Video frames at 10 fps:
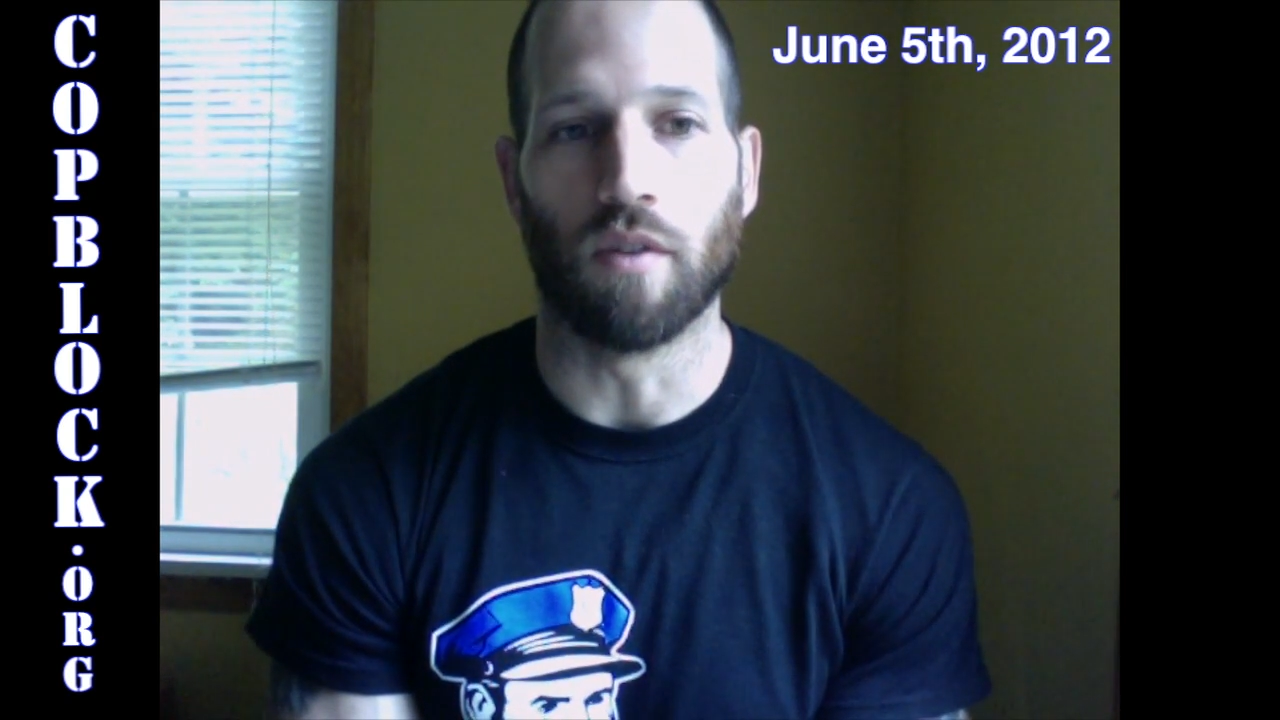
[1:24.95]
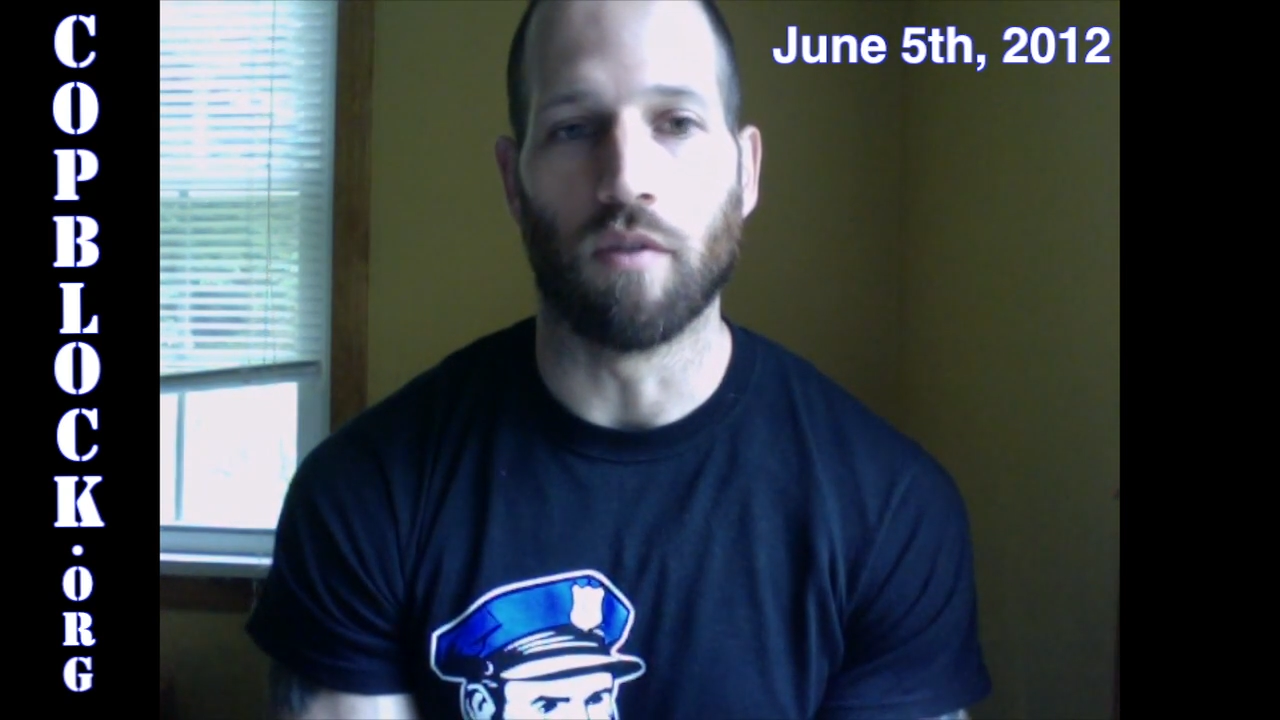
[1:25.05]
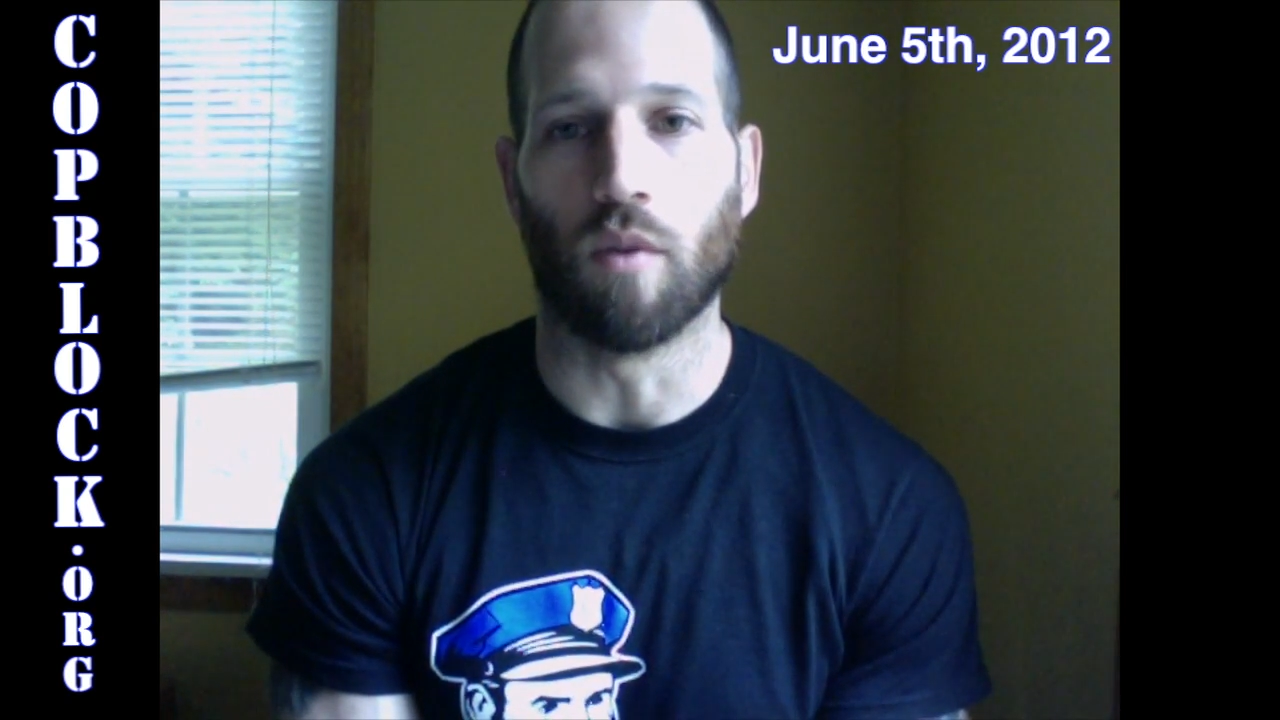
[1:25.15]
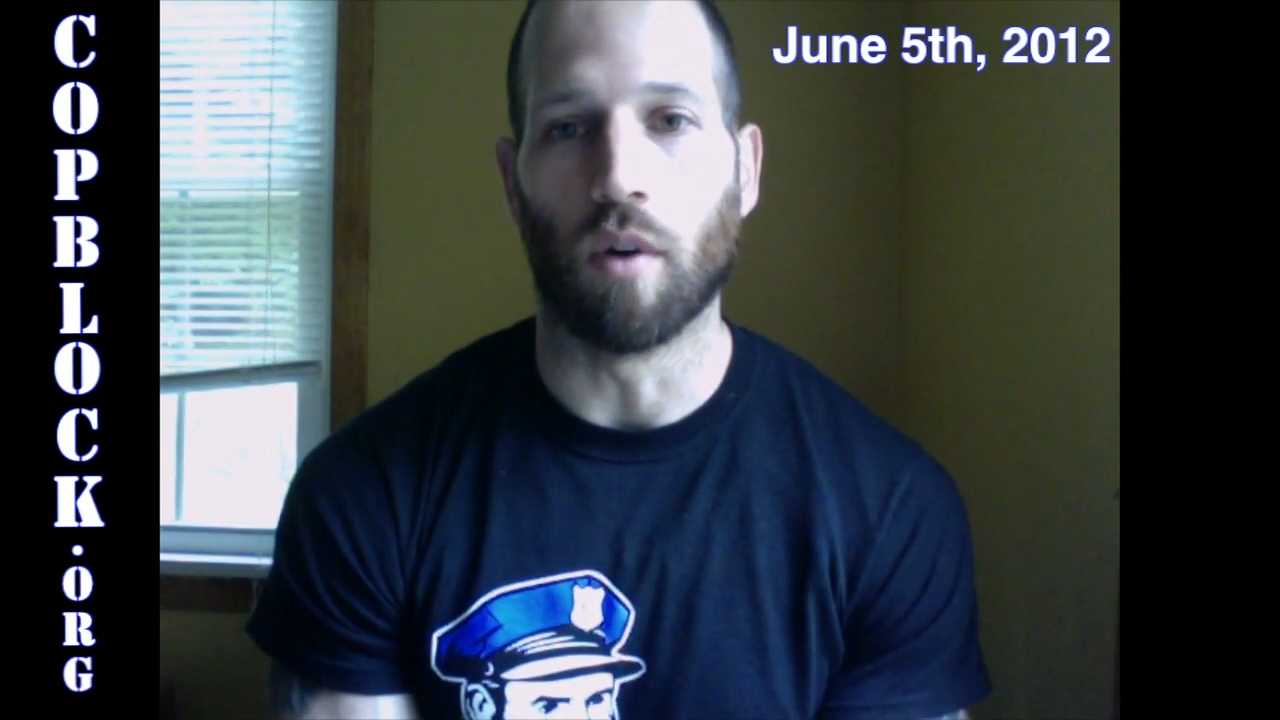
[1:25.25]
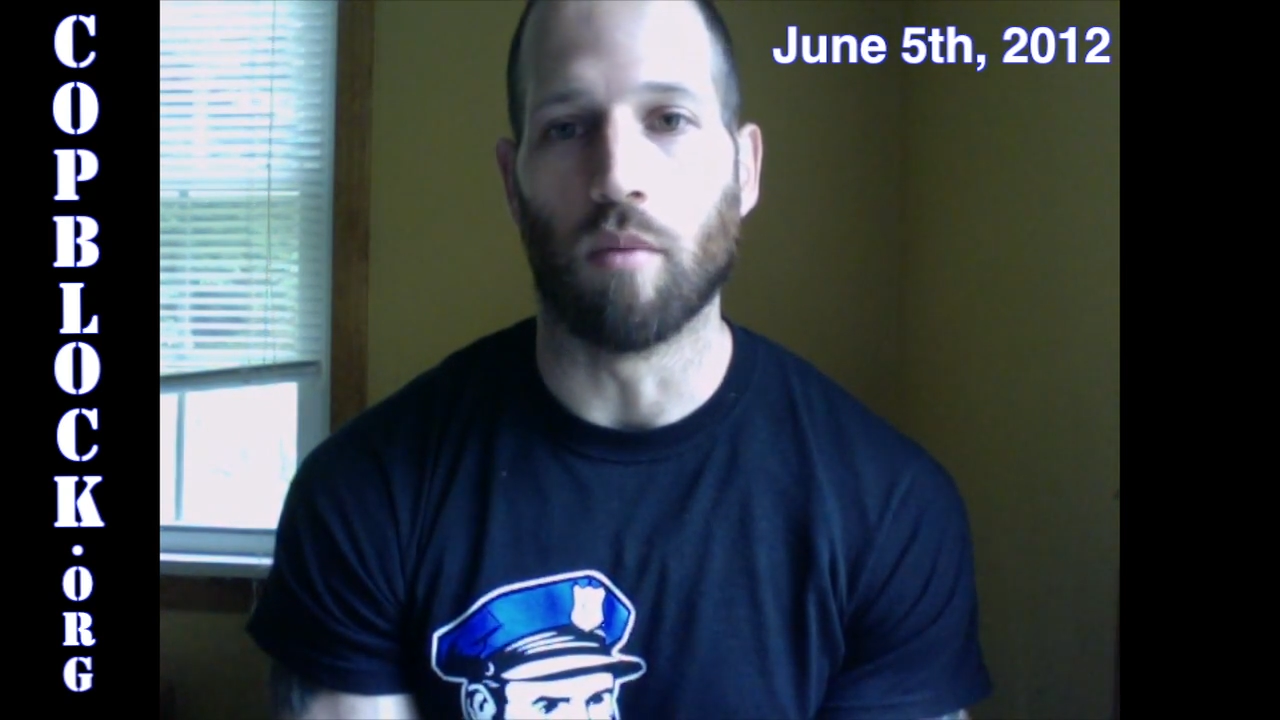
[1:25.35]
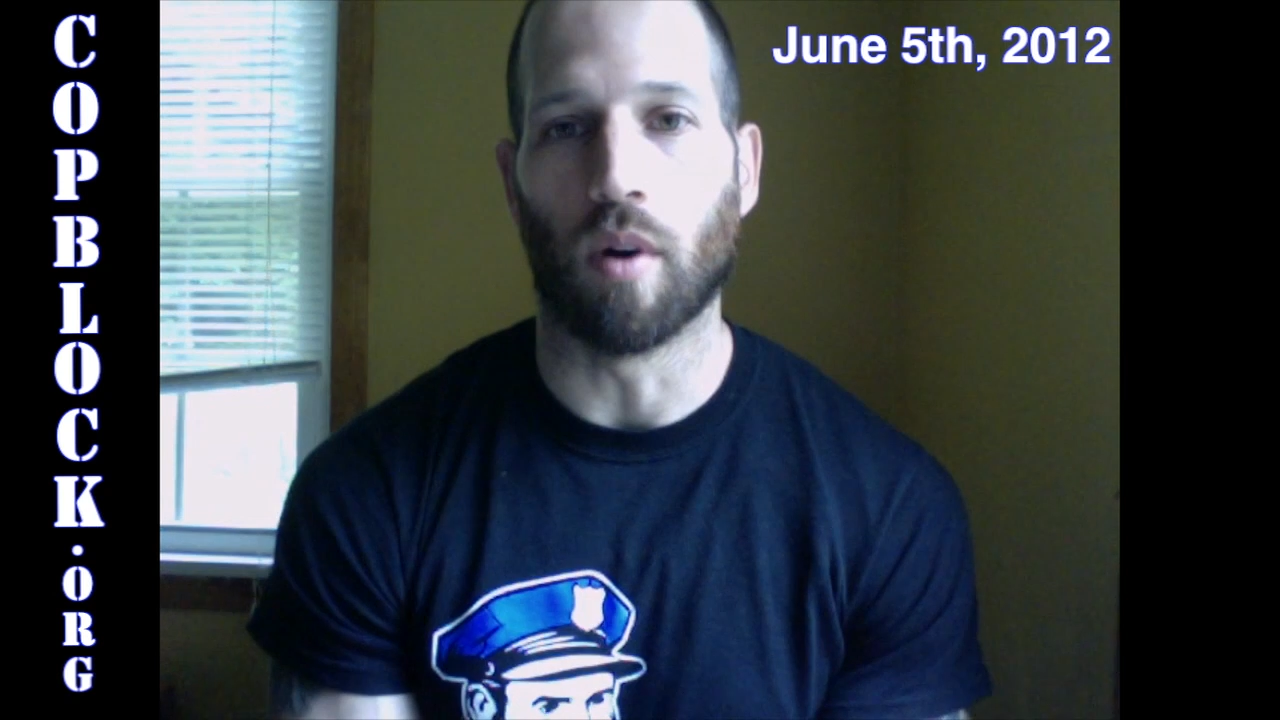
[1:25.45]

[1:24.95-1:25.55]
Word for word: if one